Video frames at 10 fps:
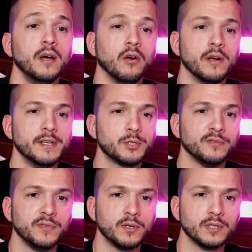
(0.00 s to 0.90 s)
Our initial
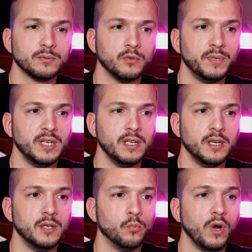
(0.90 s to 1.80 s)
focus will be
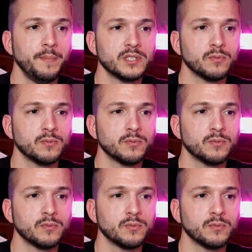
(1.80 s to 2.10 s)
in weapon